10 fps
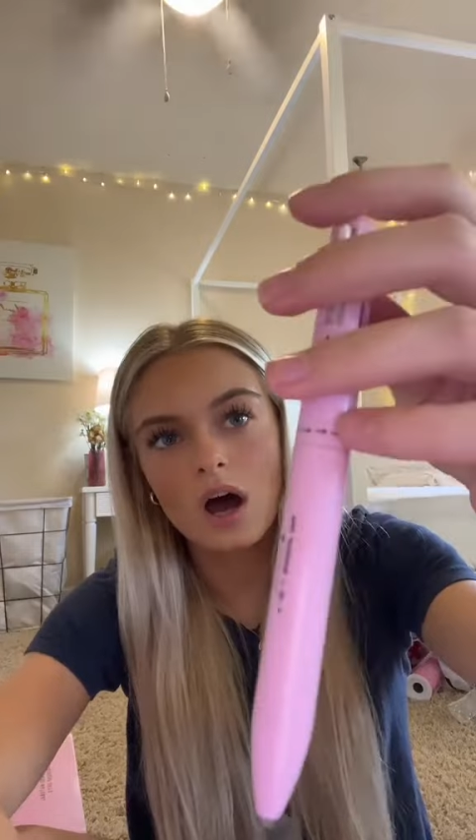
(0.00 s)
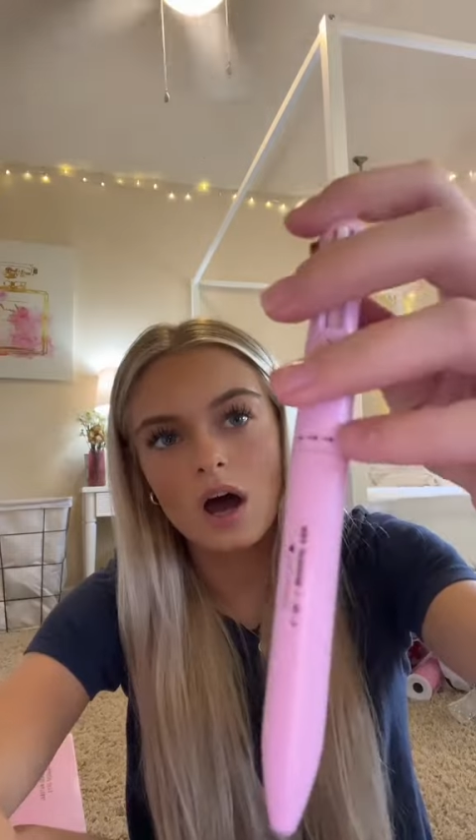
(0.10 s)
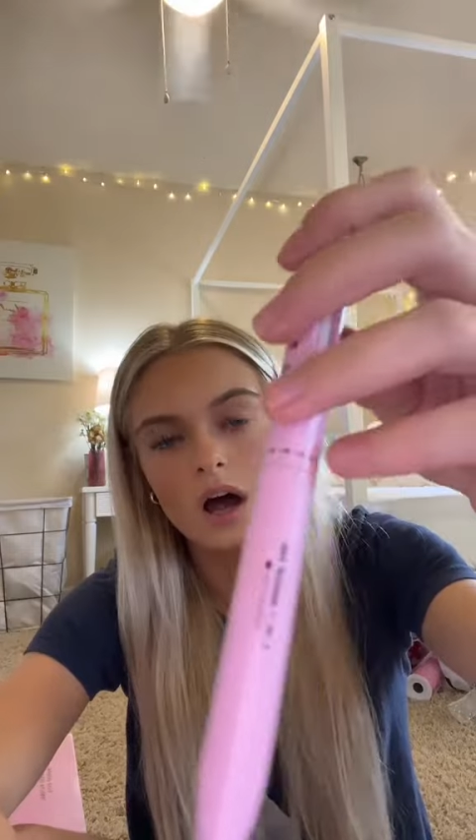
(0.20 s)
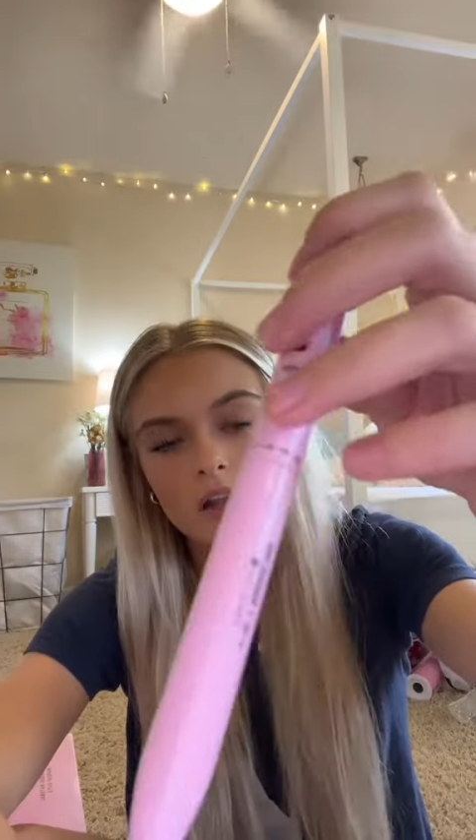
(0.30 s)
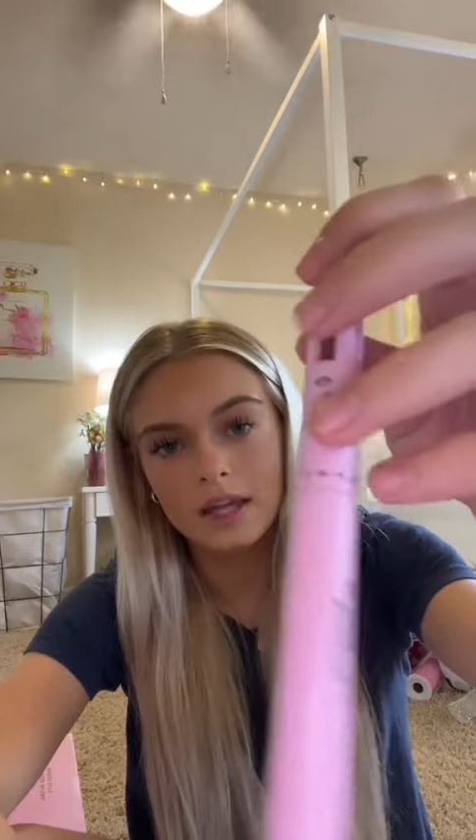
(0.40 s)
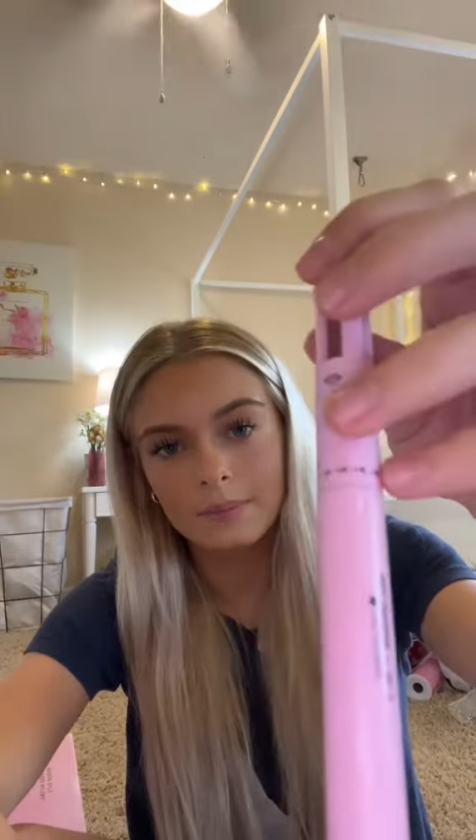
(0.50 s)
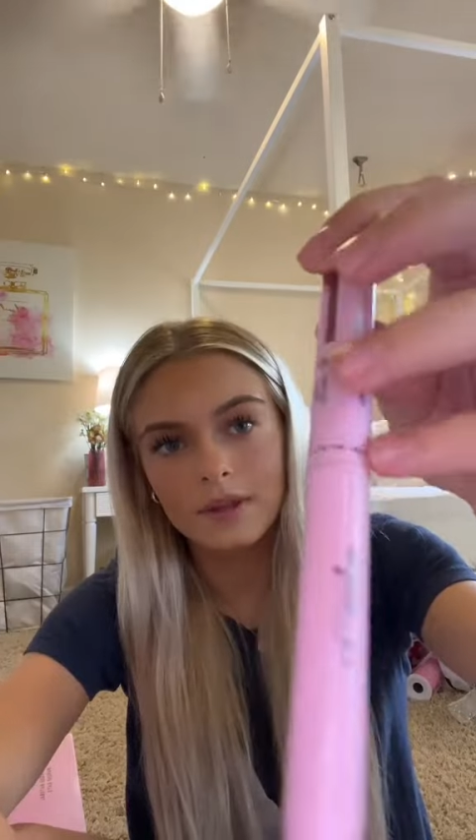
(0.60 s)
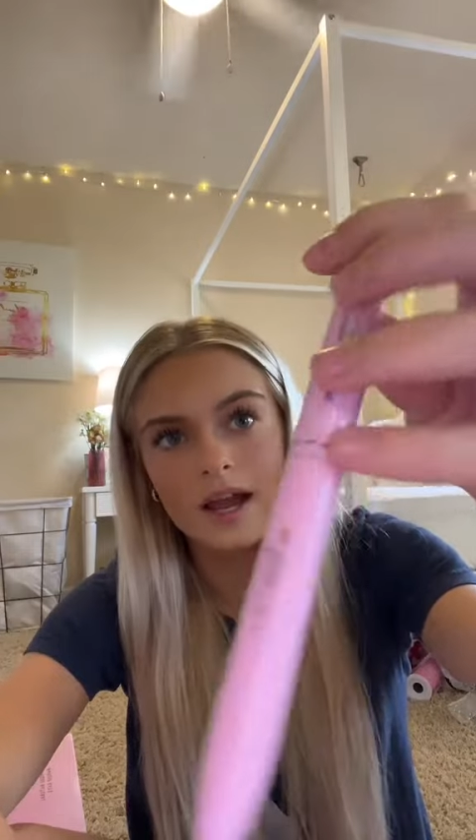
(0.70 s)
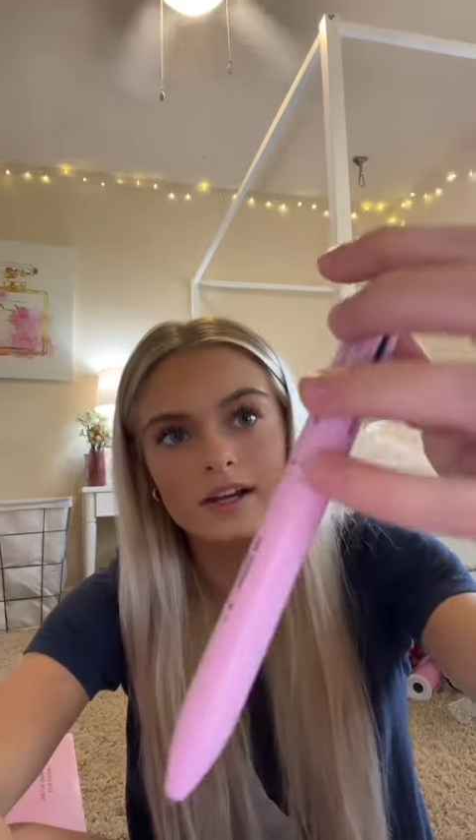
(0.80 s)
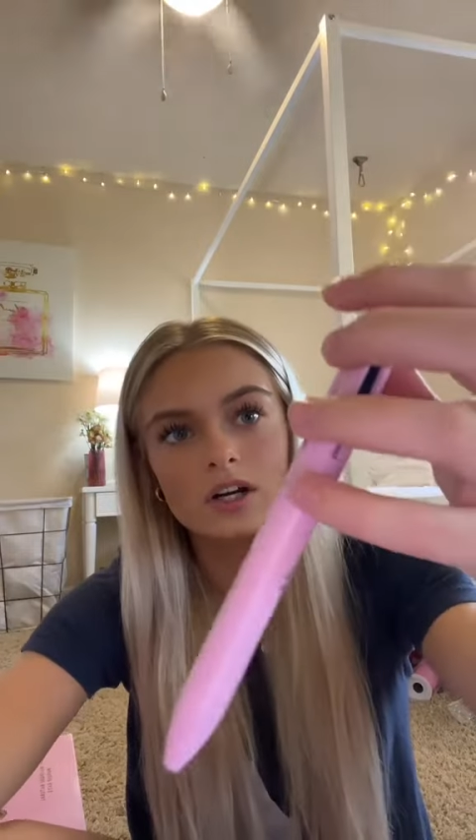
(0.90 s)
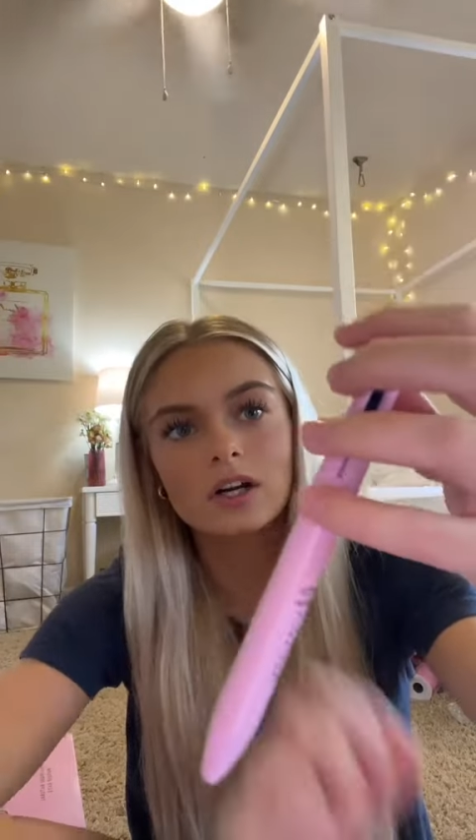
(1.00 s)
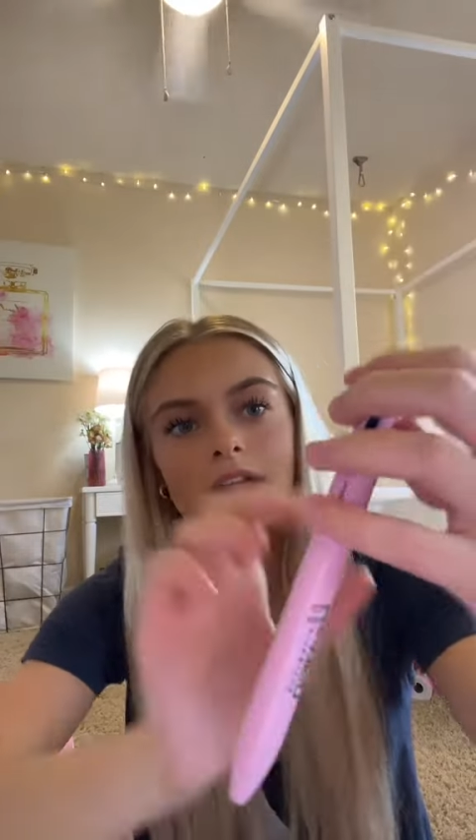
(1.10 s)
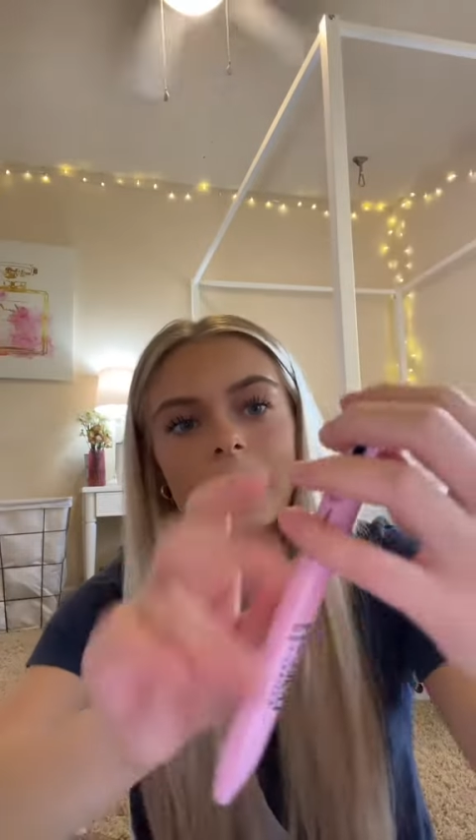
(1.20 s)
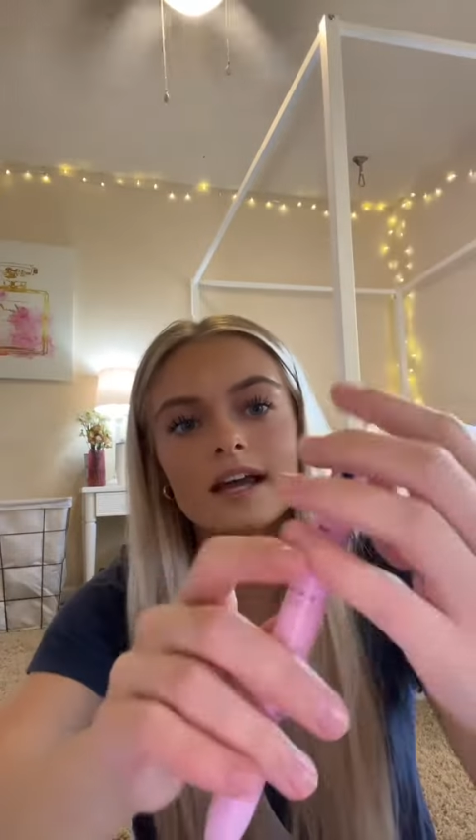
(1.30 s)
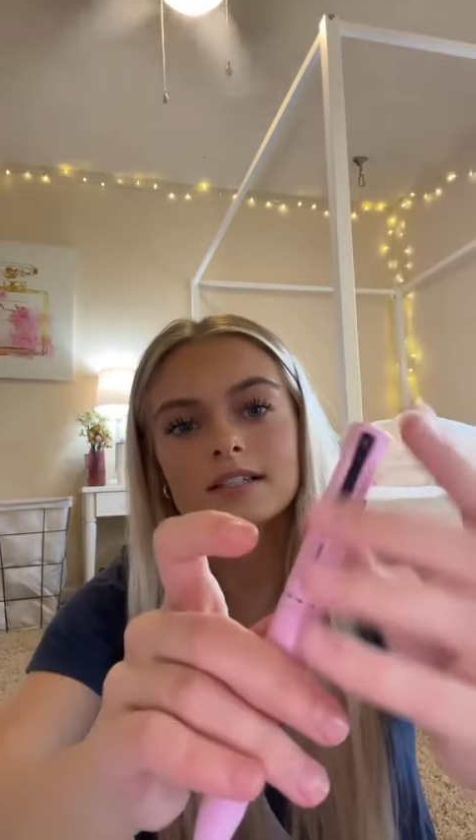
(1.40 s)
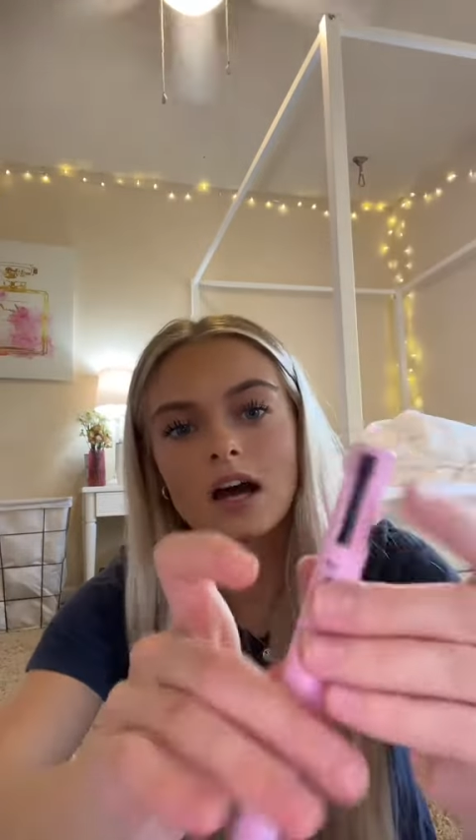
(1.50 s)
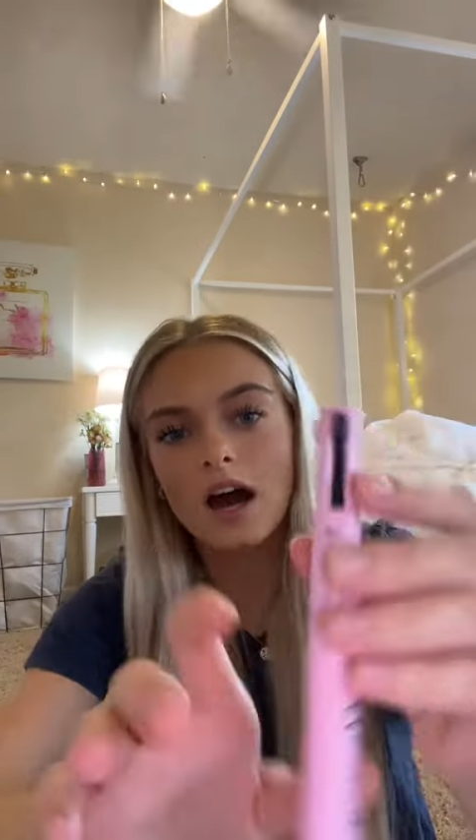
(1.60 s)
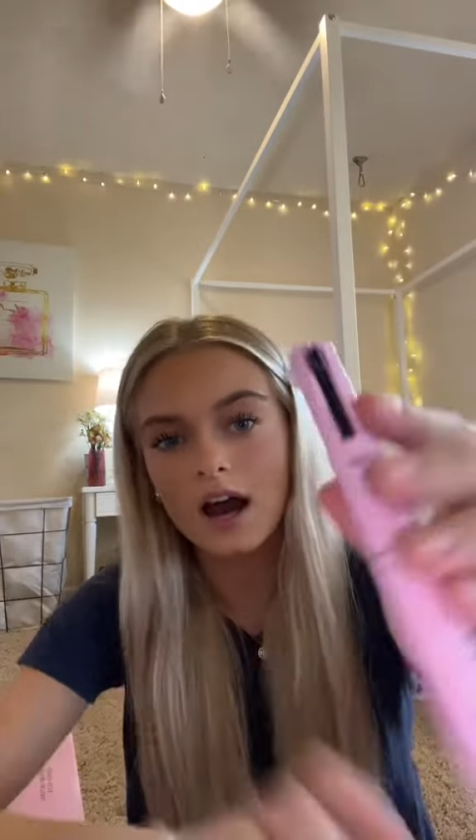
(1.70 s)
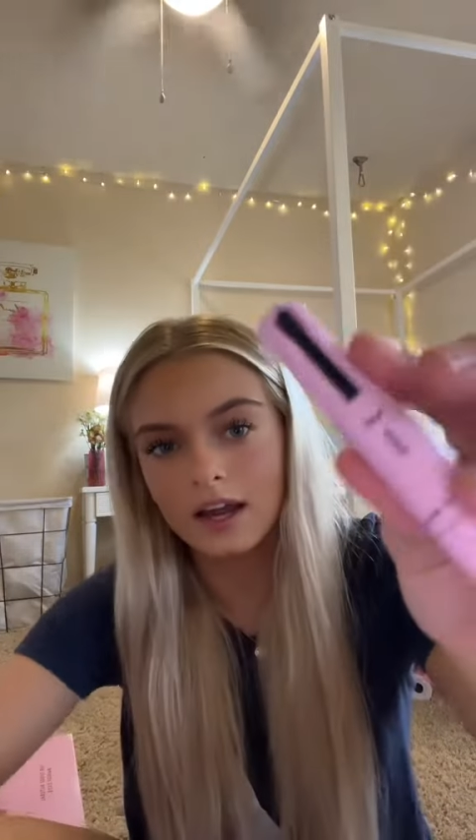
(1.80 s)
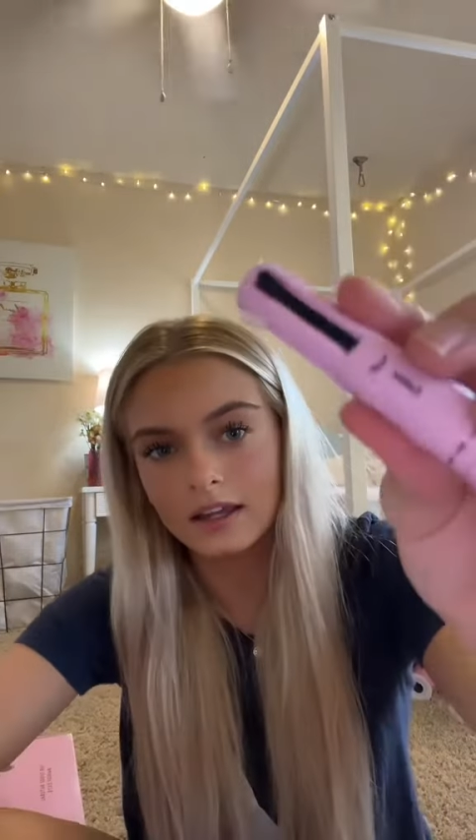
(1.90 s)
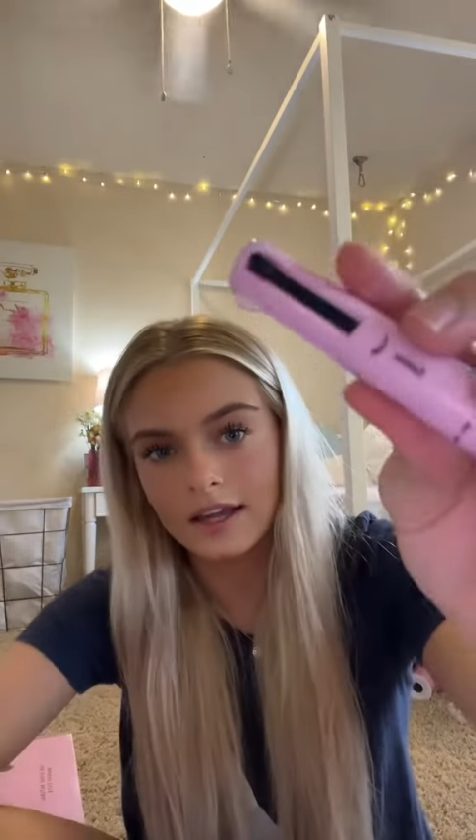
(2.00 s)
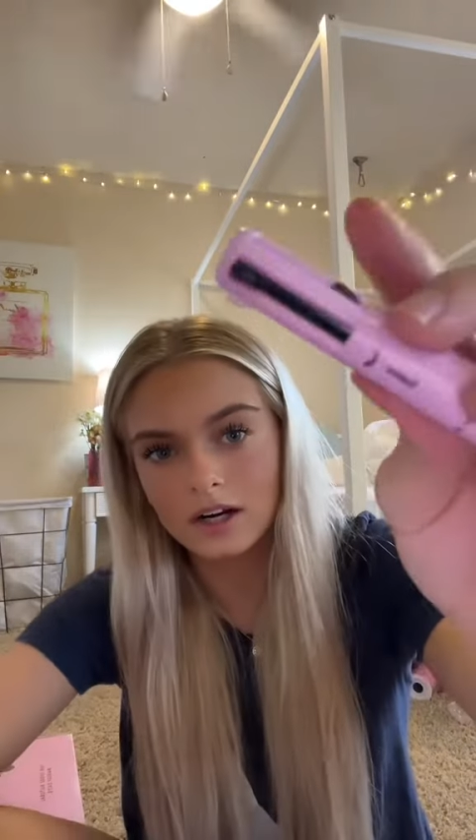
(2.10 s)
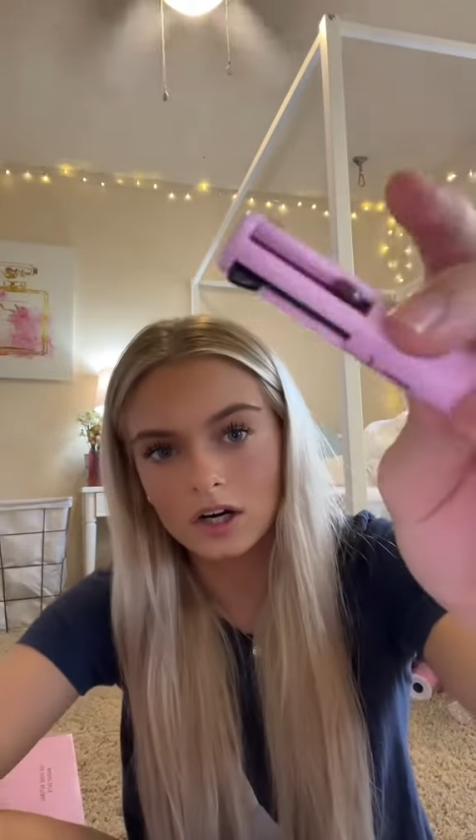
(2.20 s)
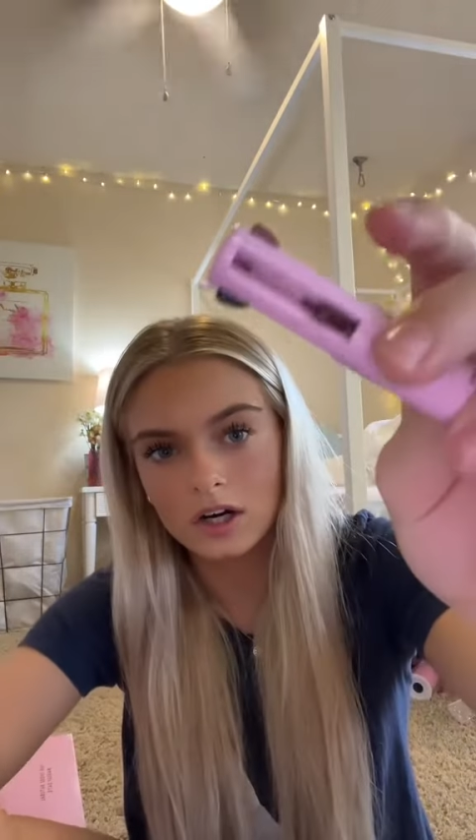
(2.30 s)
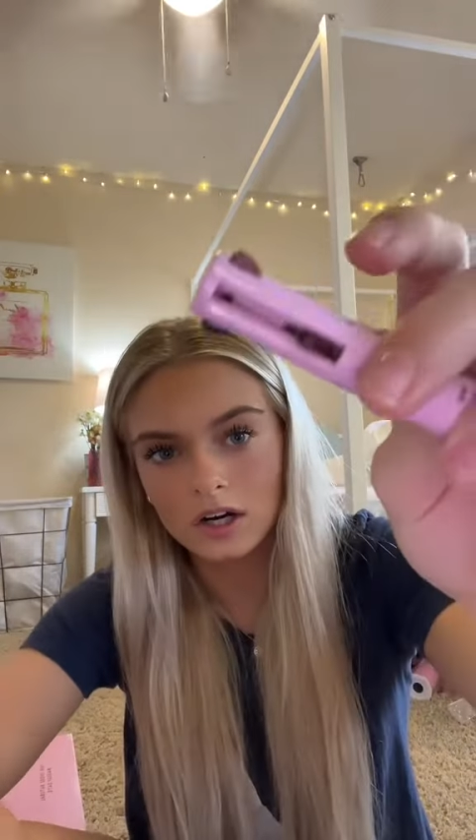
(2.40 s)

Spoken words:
a lip liner, and a highlighter.